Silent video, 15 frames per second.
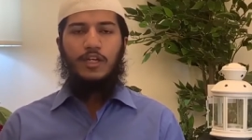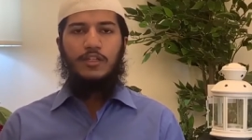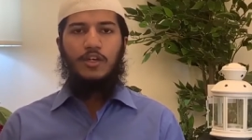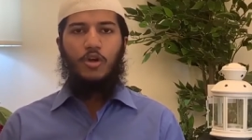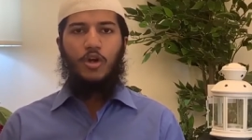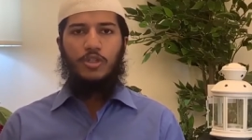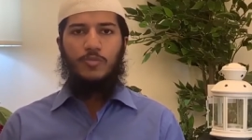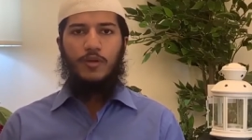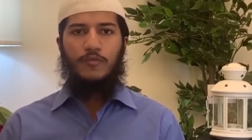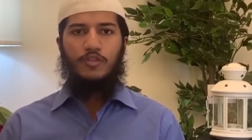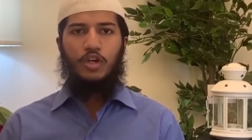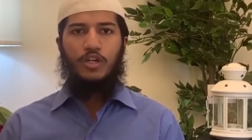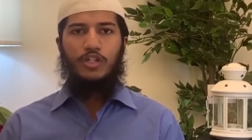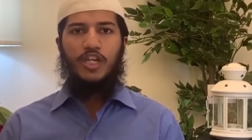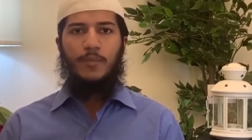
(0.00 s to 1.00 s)
in the Gospel of
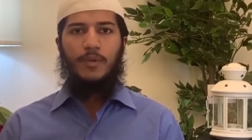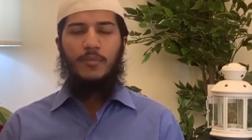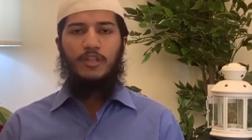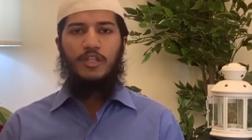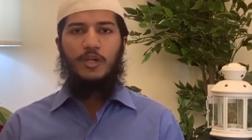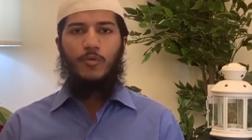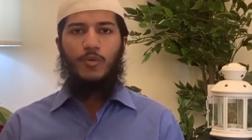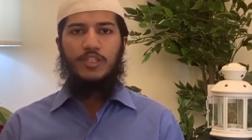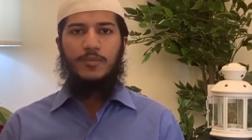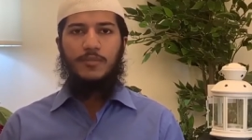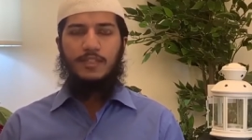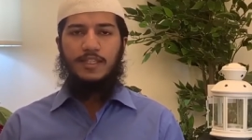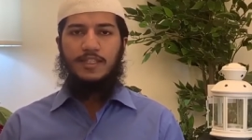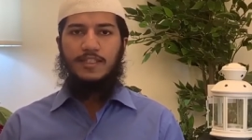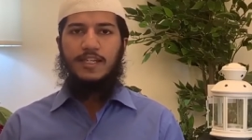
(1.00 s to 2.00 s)
John, chapter number 3, verse number
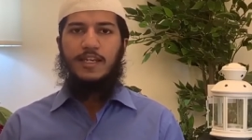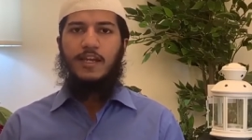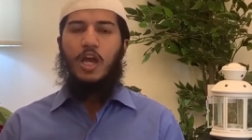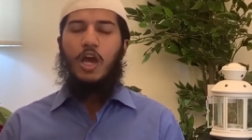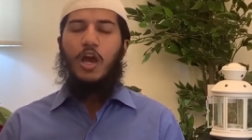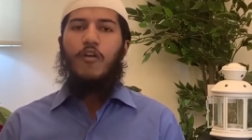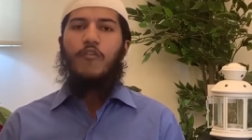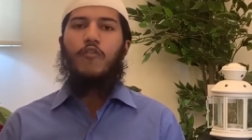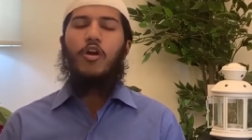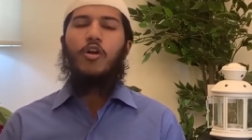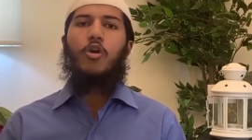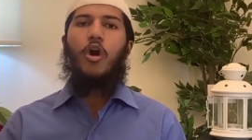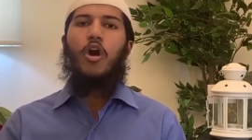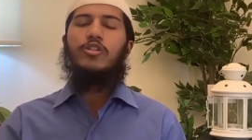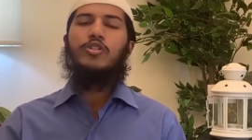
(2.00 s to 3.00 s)
16 For
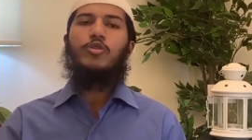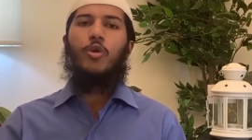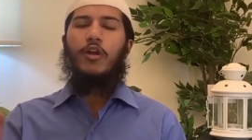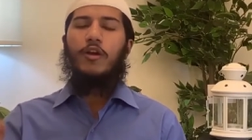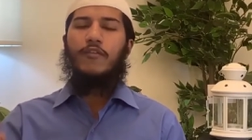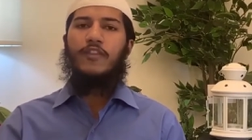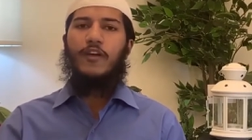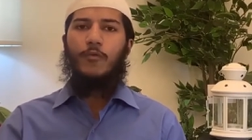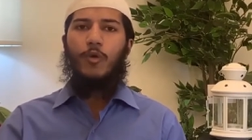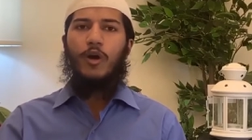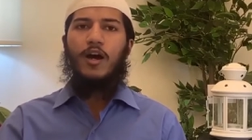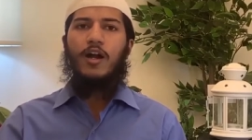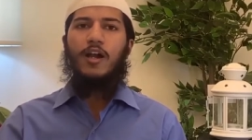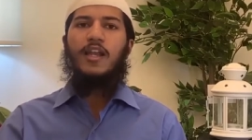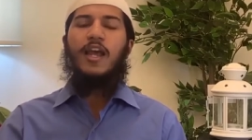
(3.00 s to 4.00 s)
God so loved the
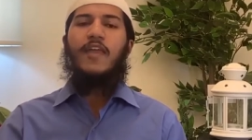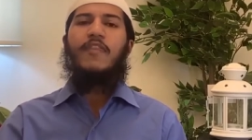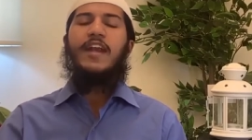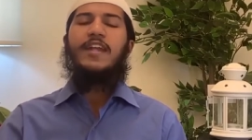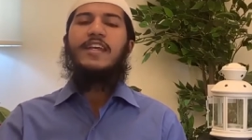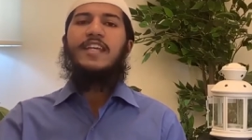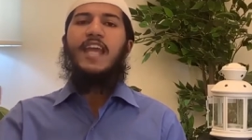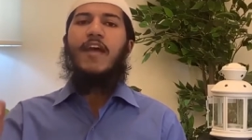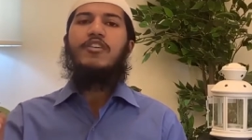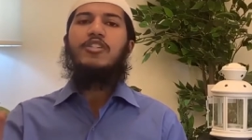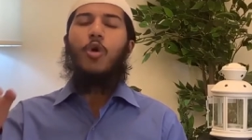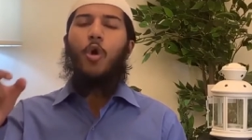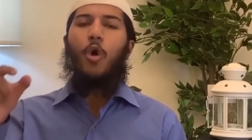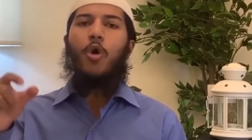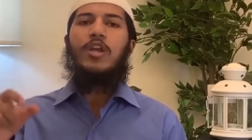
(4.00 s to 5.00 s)
world that he gave his
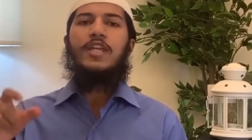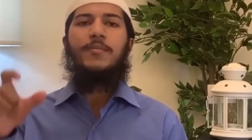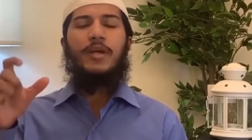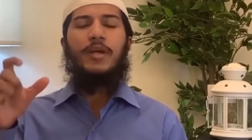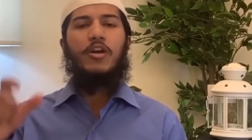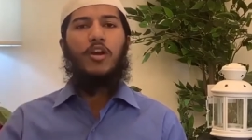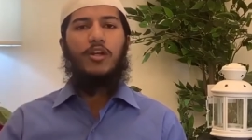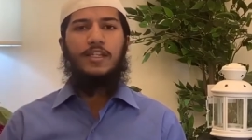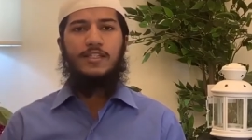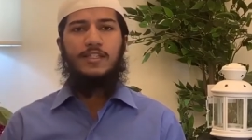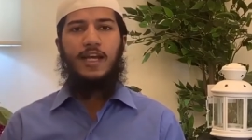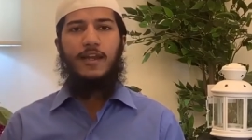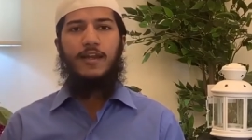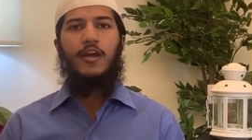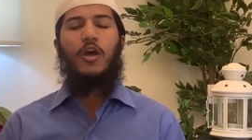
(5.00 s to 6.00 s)
only begotten
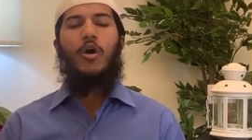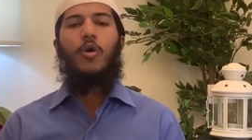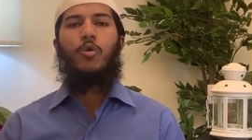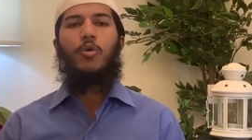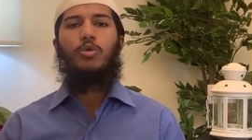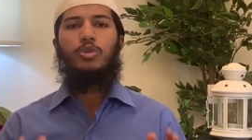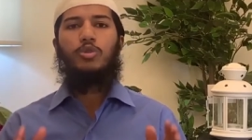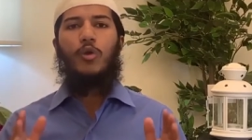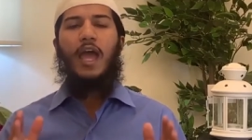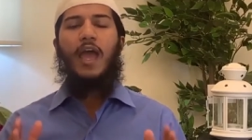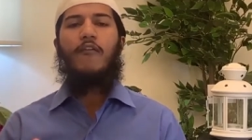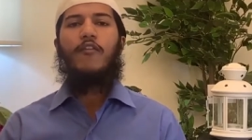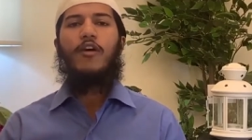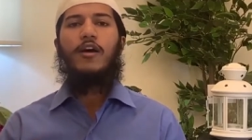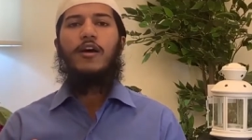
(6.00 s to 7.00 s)
Son,
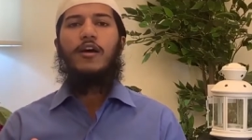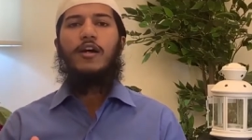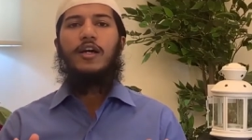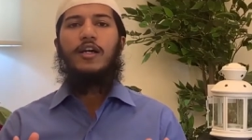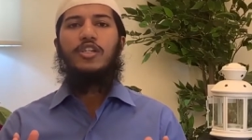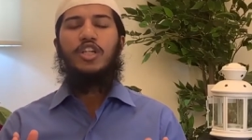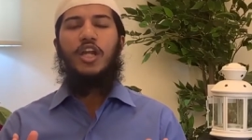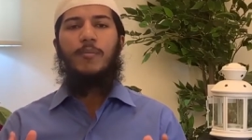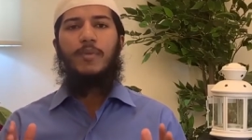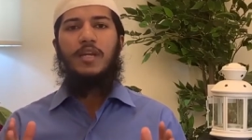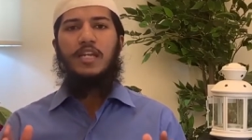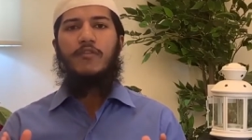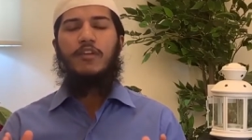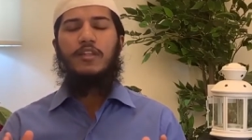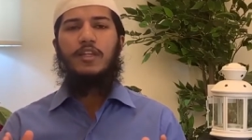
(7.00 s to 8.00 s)
whosoever shall
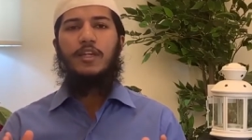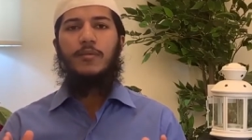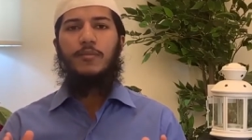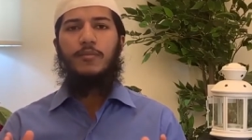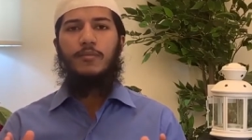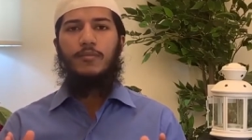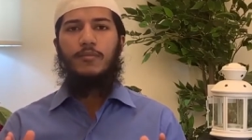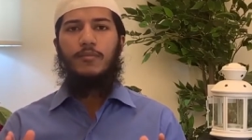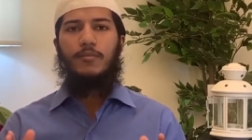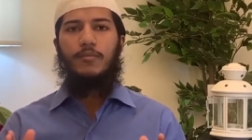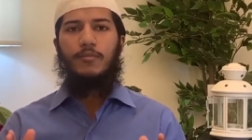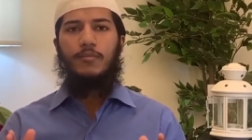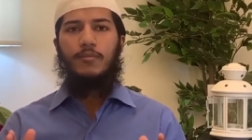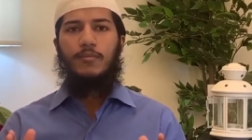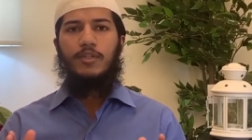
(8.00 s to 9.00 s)
believe in him
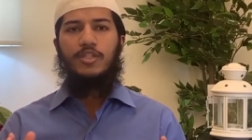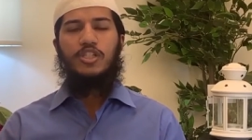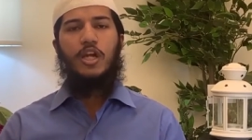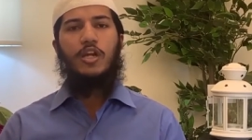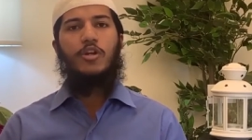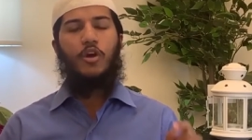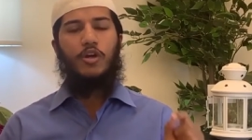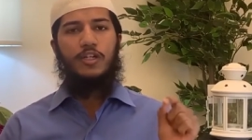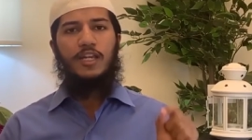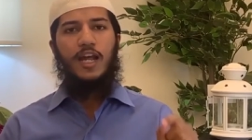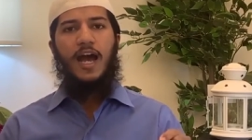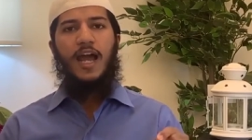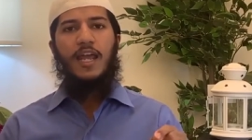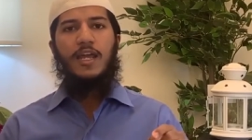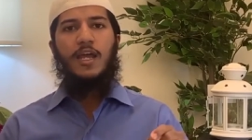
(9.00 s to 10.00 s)
shall not
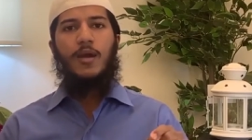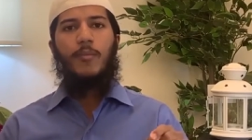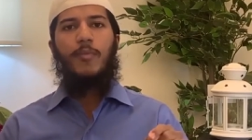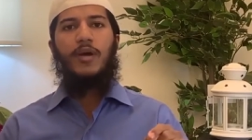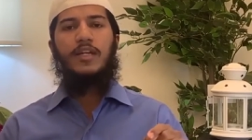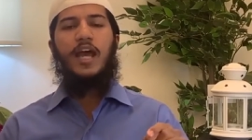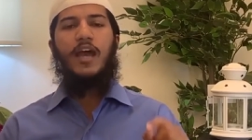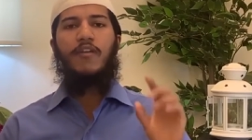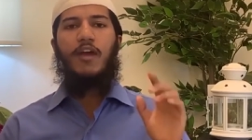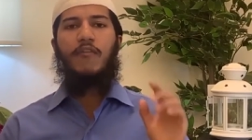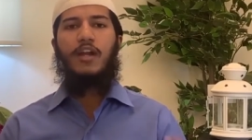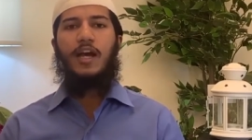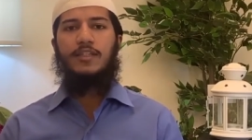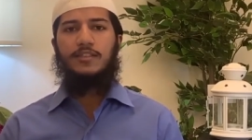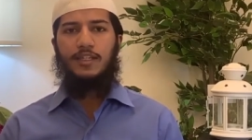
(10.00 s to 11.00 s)
die but have
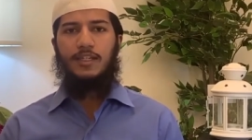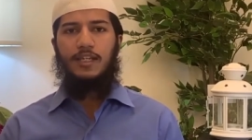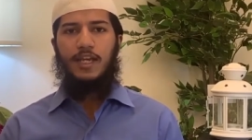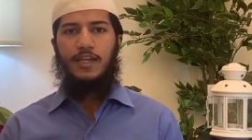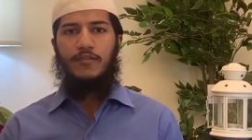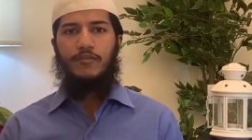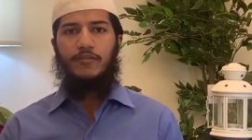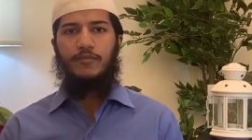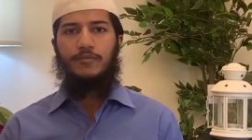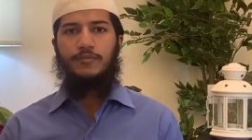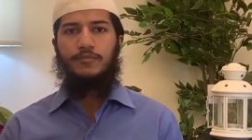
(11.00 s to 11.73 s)
everlasting life.